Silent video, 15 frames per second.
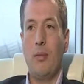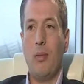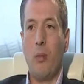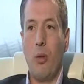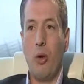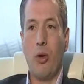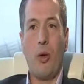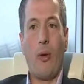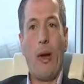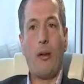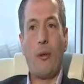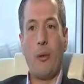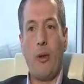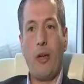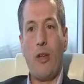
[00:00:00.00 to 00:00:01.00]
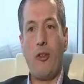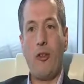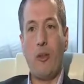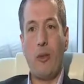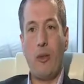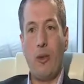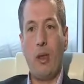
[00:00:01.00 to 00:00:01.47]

what your aspiration